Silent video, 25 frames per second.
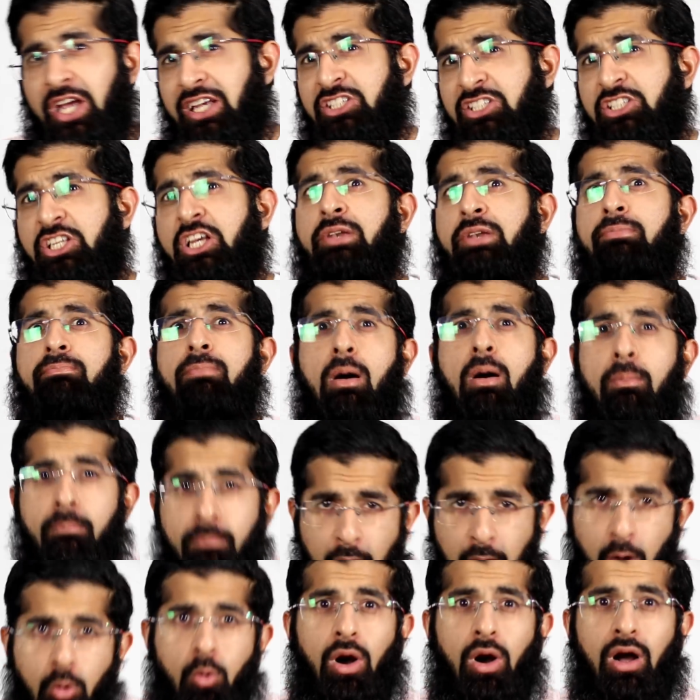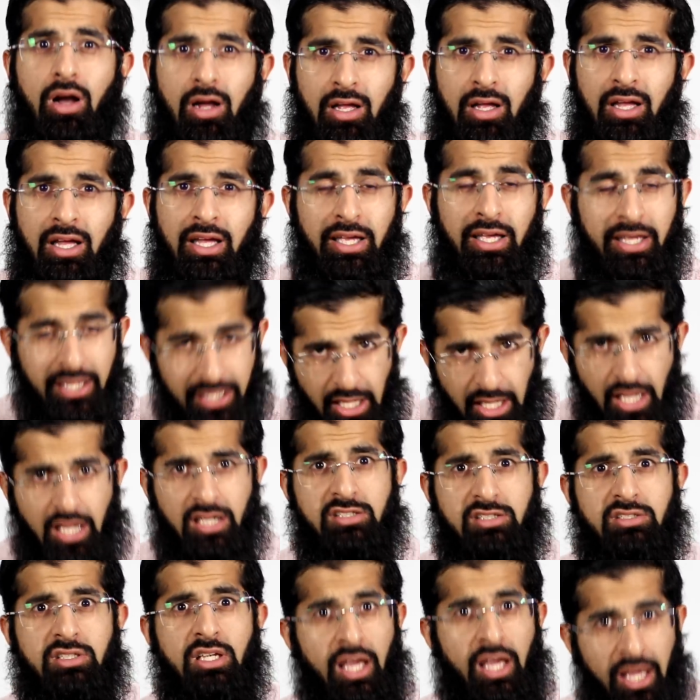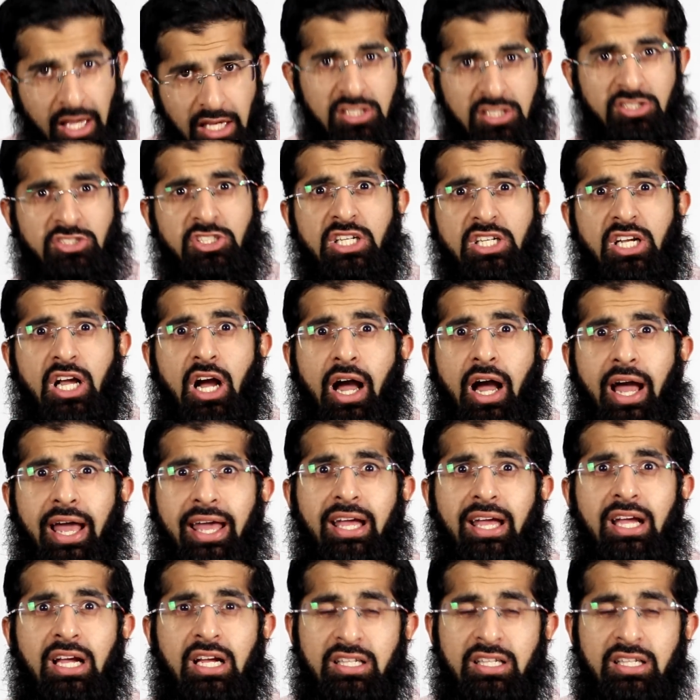Jason Momoa. Yes, he's the guy